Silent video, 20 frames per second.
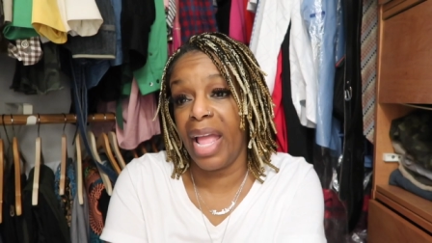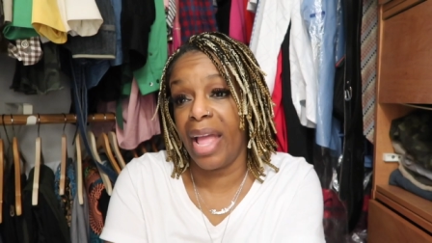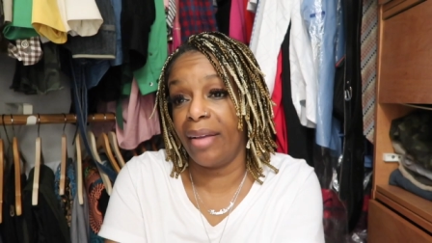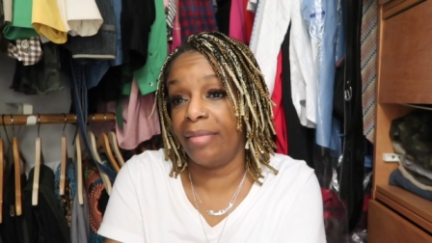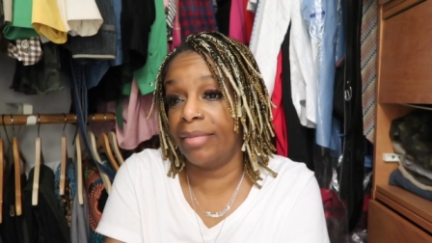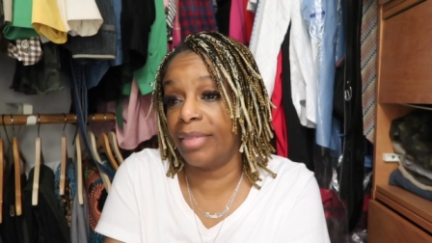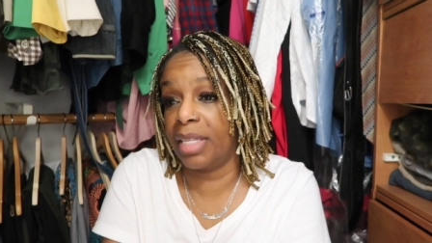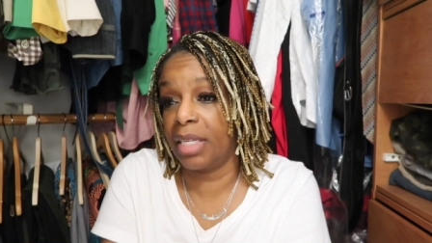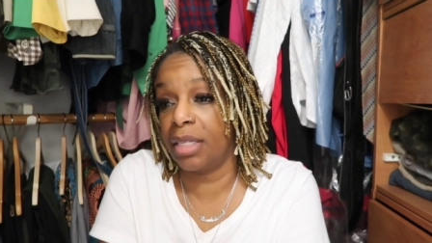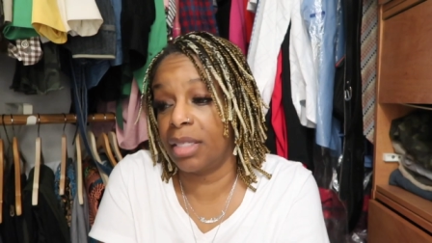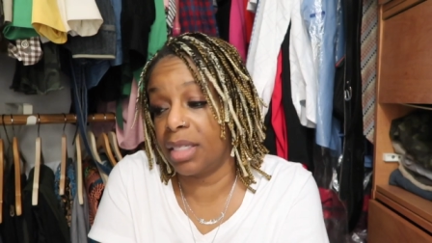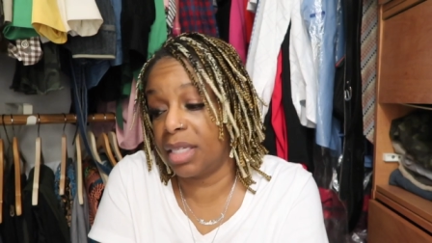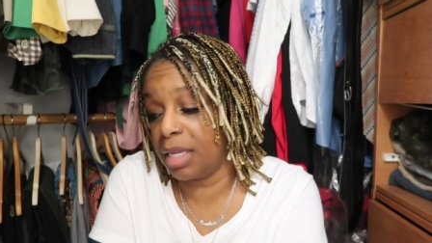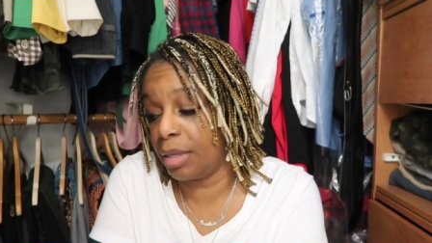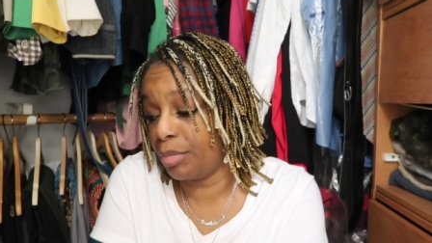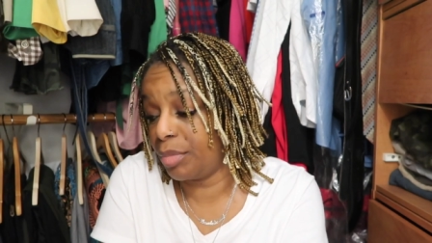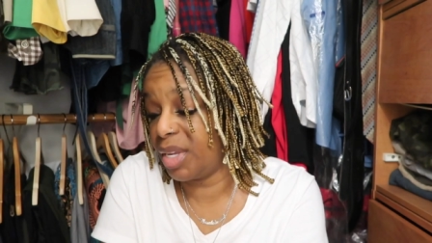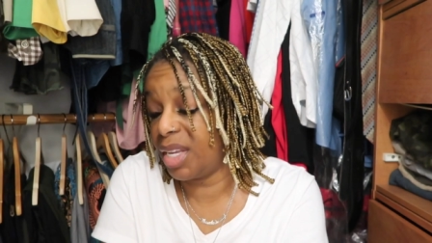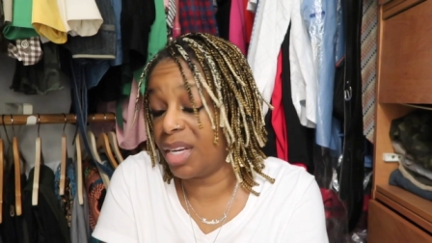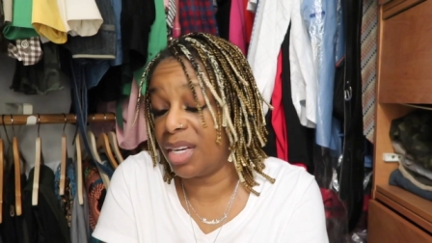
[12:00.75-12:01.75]
have to
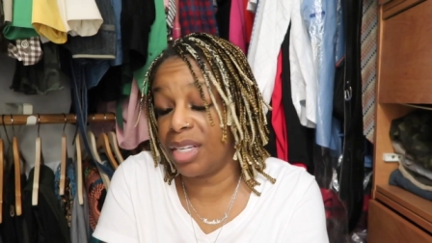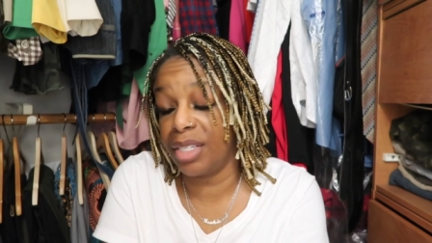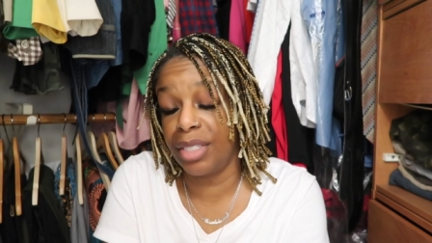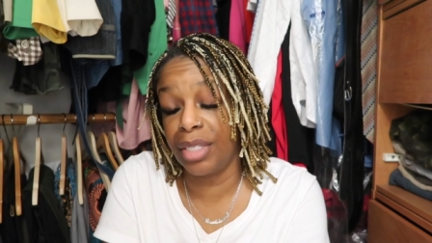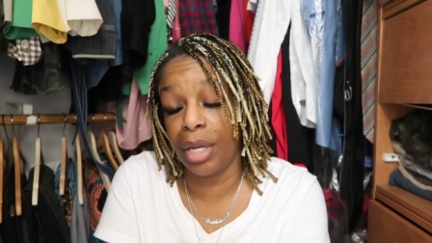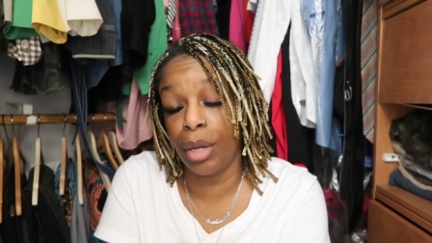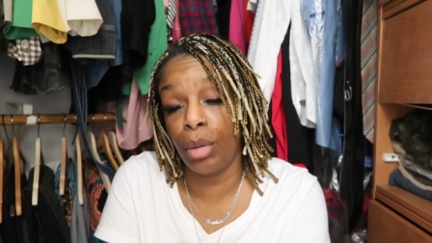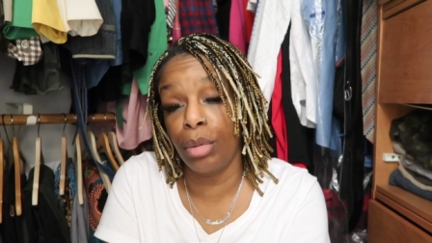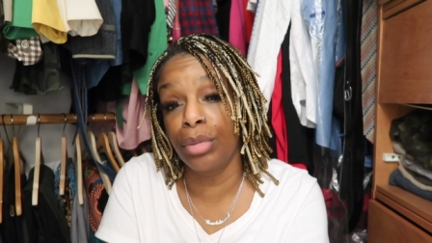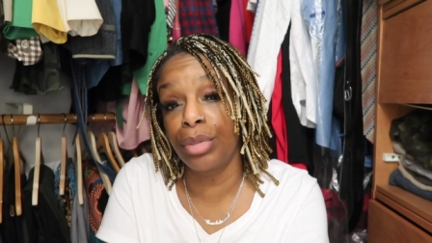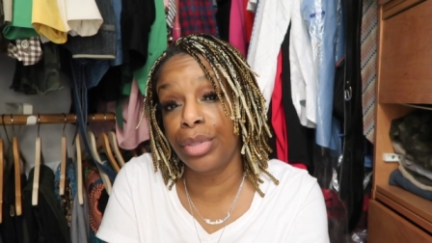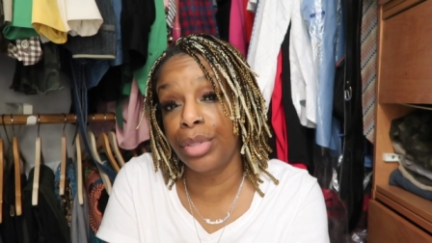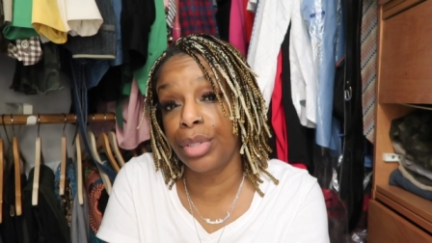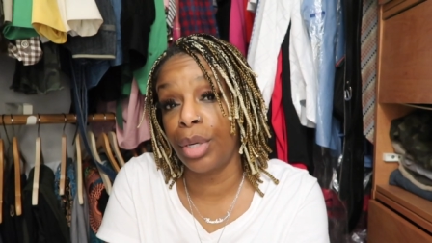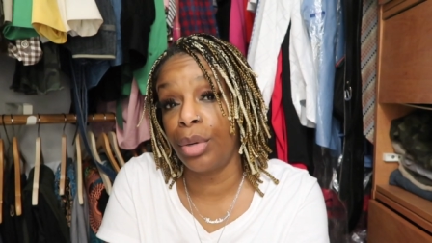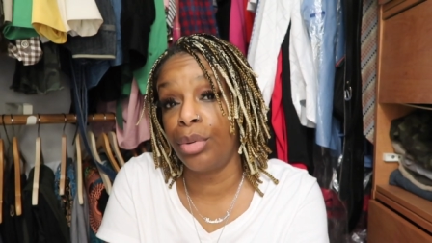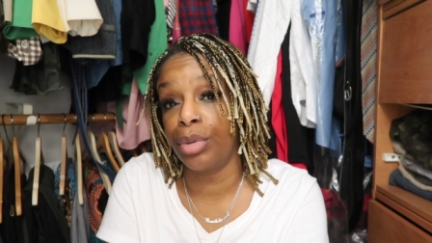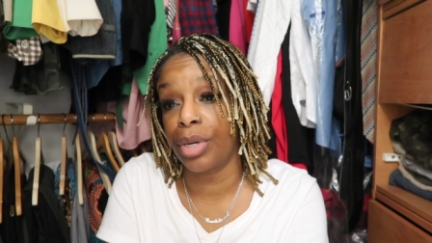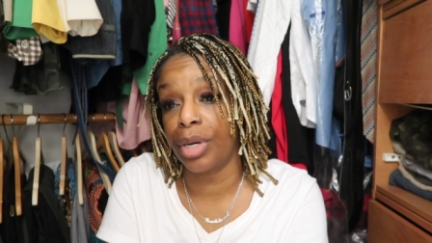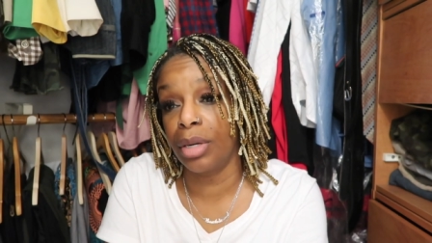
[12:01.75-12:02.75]
get me an adult
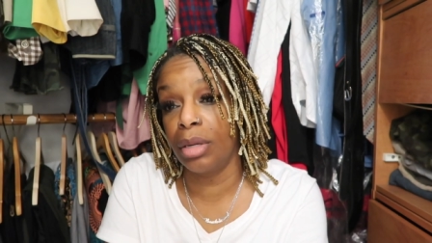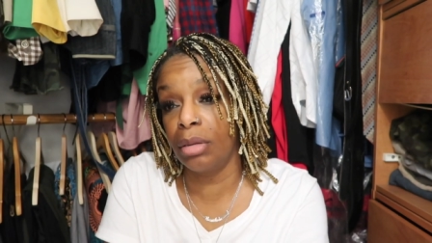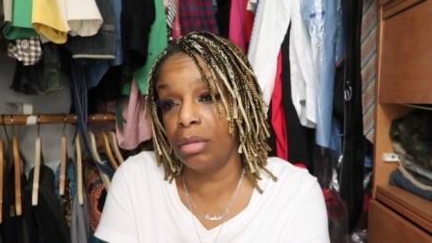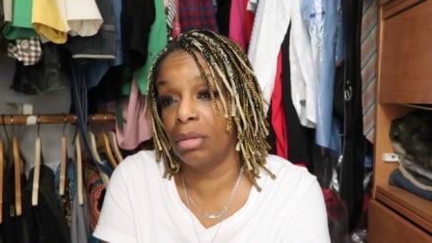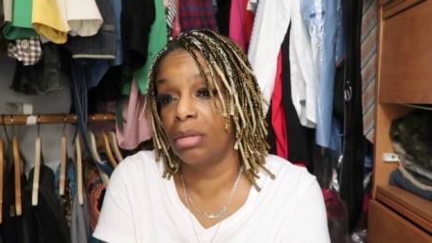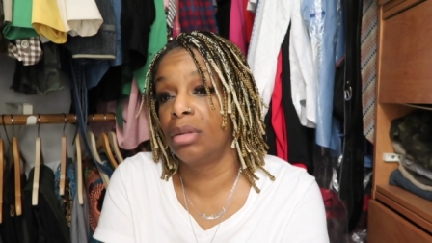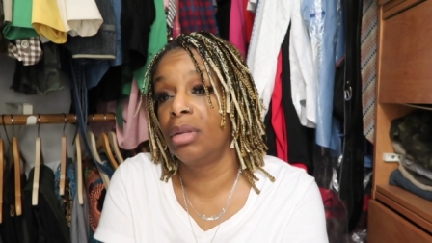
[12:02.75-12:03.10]
soda.